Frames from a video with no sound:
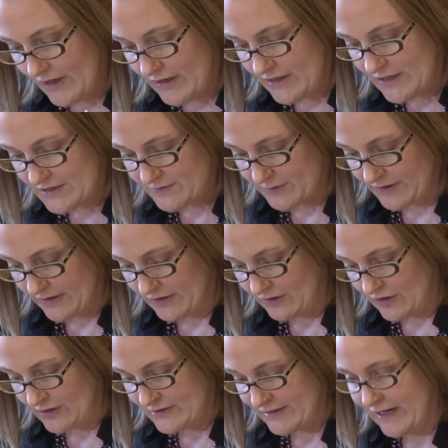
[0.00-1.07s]
he's really
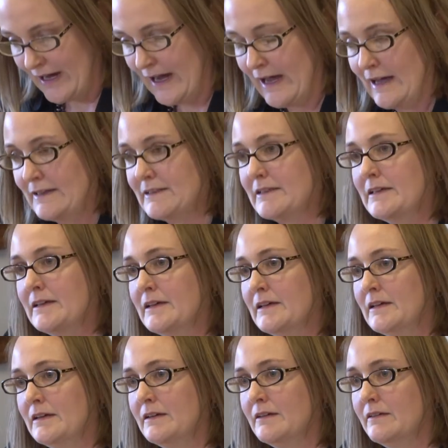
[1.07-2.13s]
looked at
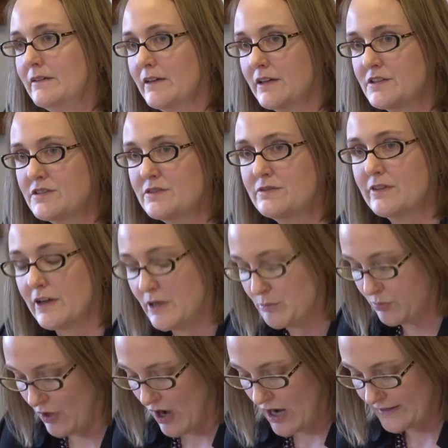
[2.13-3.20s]
the issue very
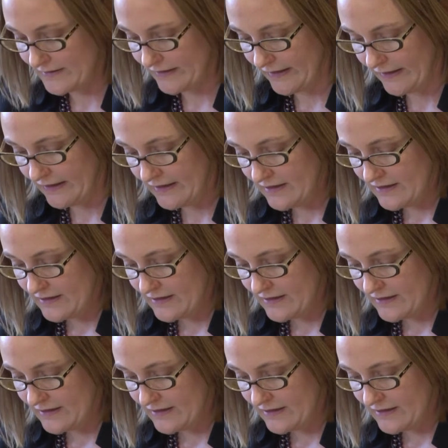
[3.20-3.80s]
broadly,